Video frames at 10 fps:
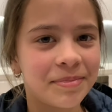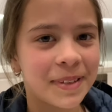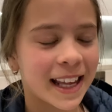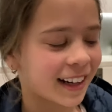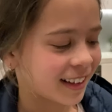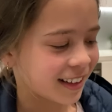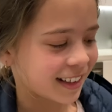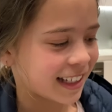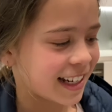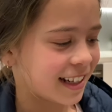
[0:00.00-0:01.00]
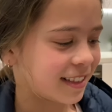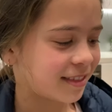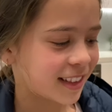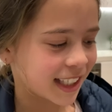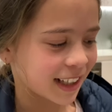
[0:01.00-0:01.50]
better Z
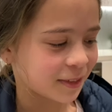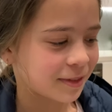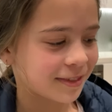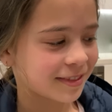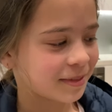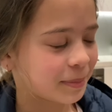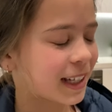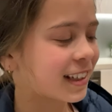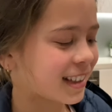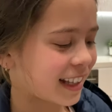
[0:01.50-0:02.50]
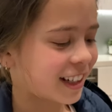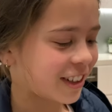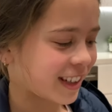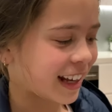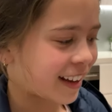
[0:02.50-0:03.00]
stuff. Because they
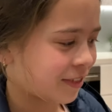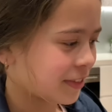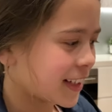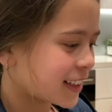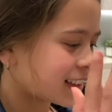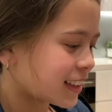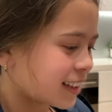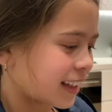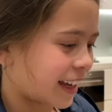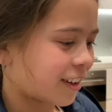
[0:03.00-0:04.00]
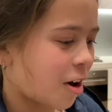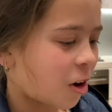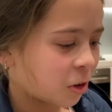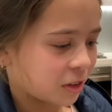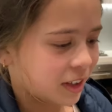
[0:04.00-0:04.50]
just have like
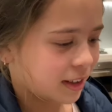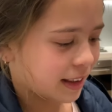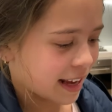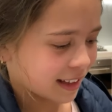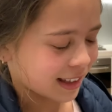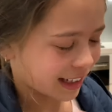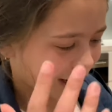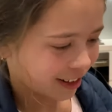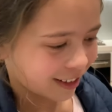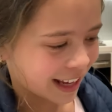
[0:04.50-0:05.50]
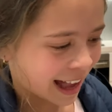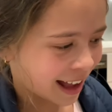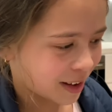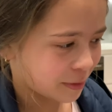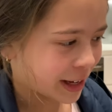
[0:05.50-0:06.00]
old things that I already
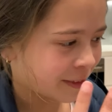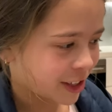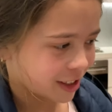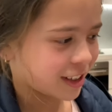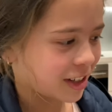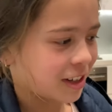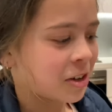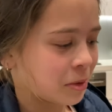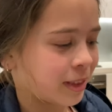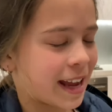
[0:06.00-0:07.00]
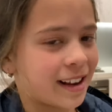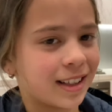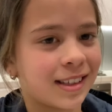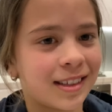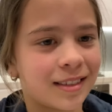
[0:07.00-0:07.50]
have. I want new things.